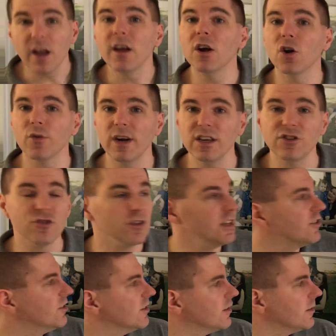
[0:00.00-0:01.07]

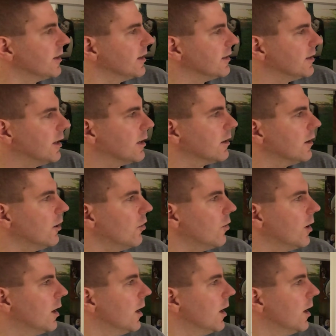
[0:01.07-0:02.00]
Congratulations to San Diego.